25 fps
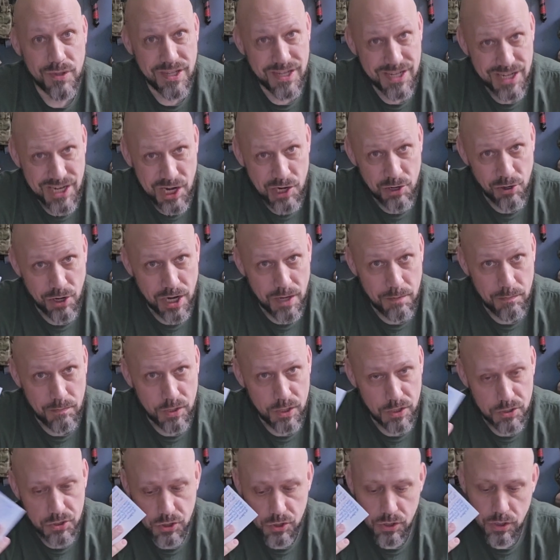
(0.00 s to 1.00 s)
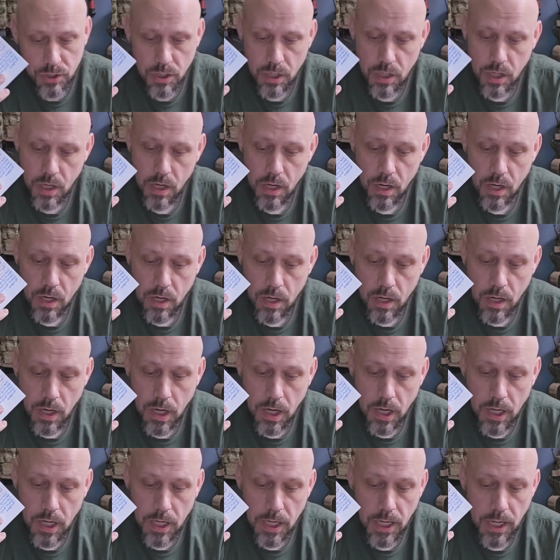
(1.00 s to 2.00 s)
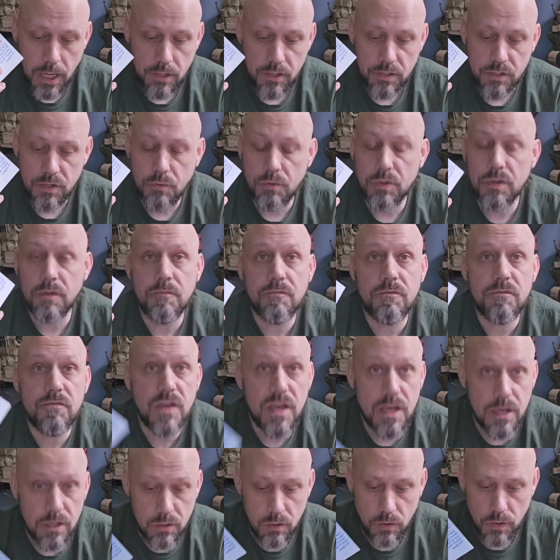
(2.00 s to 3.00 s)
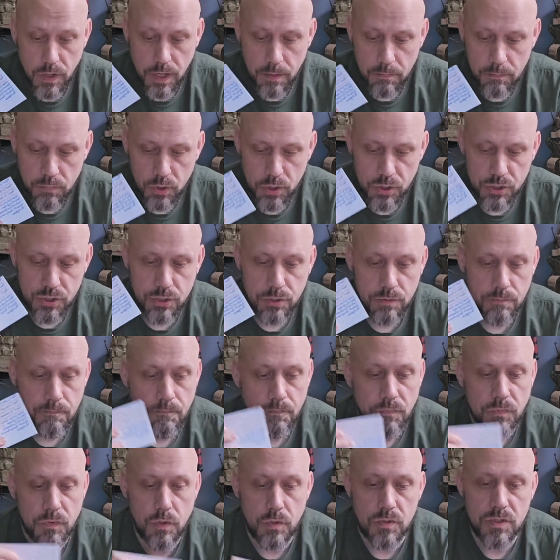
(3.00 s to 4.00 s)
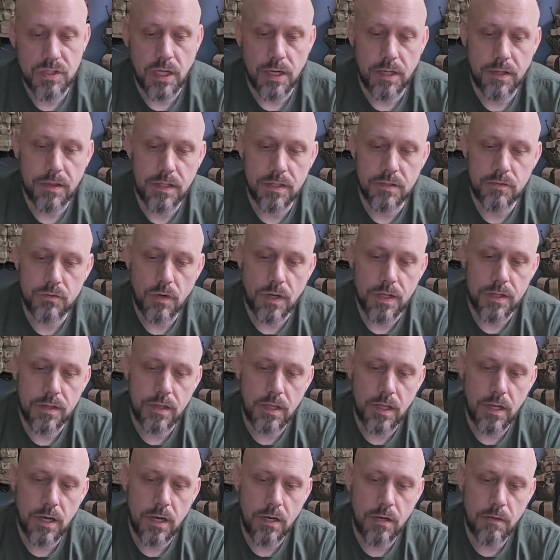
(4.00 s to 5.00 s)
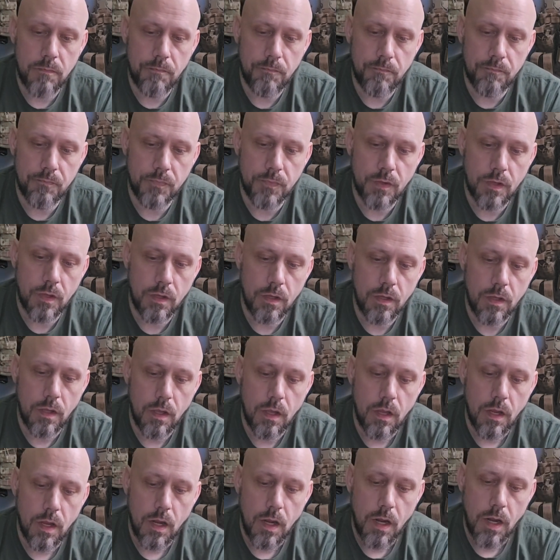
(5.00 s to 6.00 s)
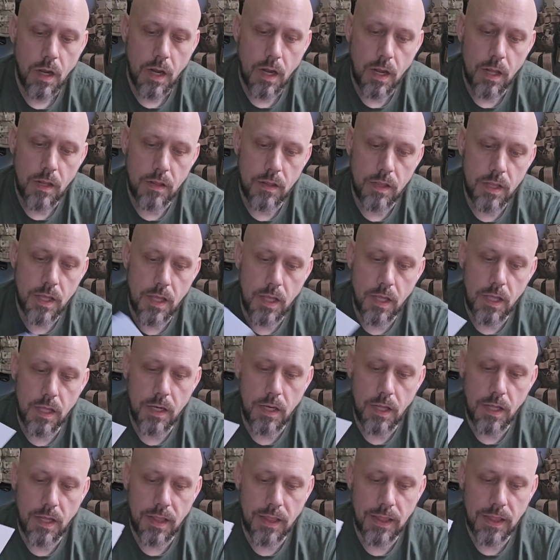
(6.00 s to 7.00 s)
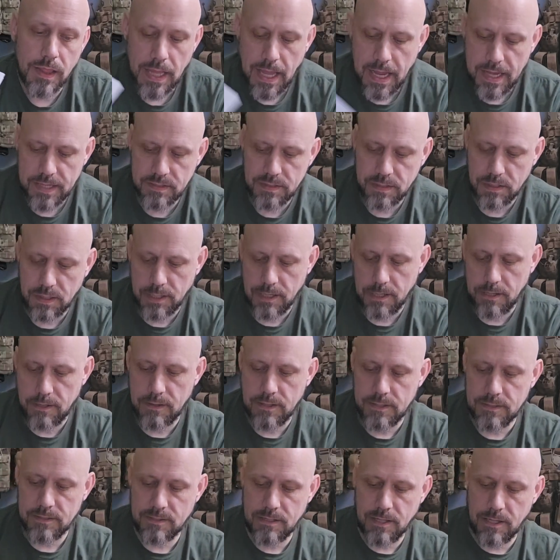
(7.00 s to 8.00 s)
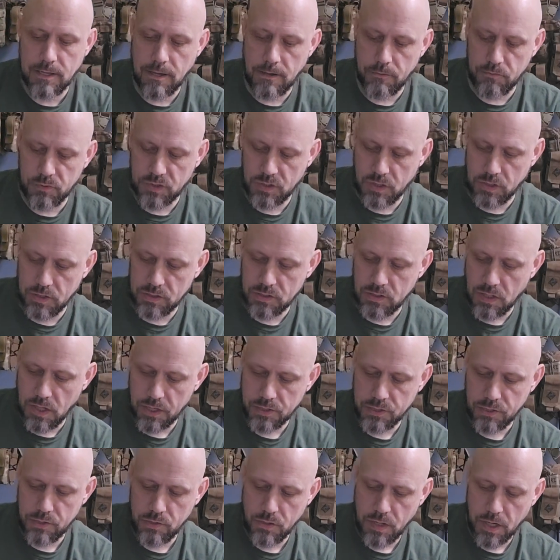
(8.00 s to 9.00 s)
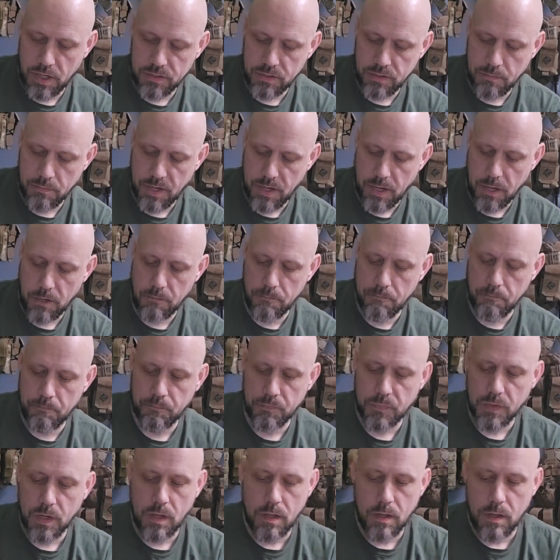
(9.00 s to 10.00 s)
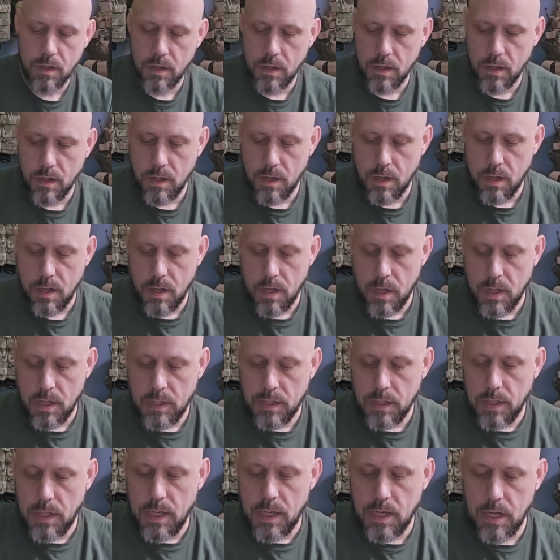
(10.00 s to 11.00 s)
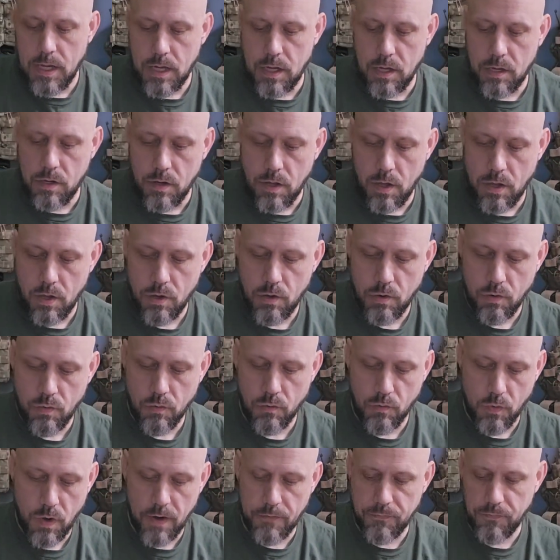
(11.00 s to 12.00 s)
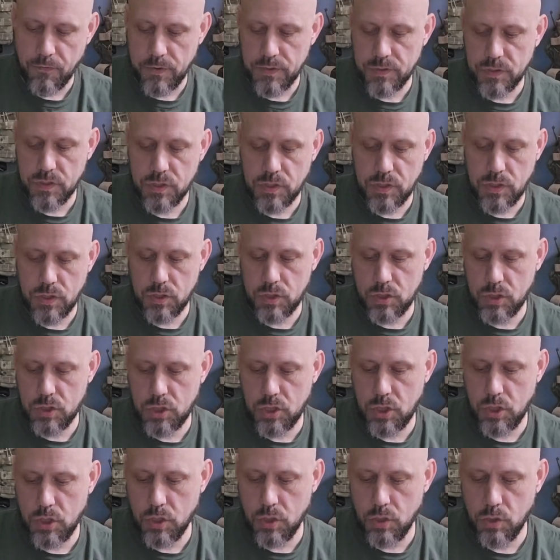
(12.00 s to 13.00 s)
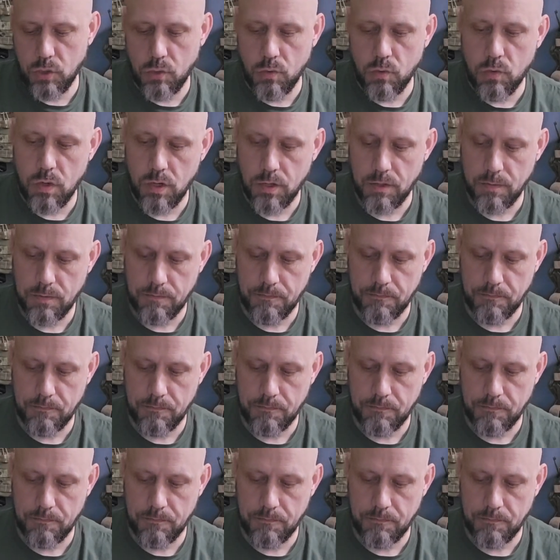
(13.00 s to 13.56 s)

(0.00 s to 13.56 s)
with a near ambush, how to deal with a vehicle ambush, those kind of things right there. And then lastly, this thing I was going to talk to you guys about in reference to